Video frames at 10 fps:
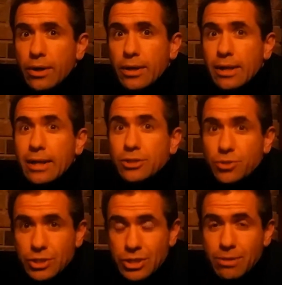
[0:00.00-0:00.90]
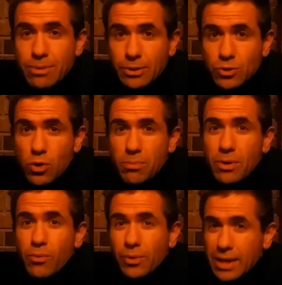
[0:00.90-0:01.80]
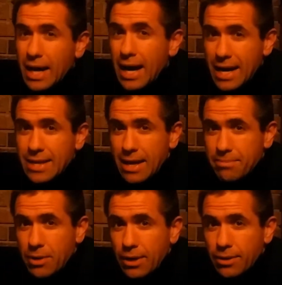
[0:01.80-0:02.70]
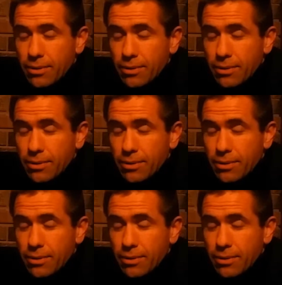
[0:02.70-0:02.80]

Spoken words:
electricity bill is going to be really high that month.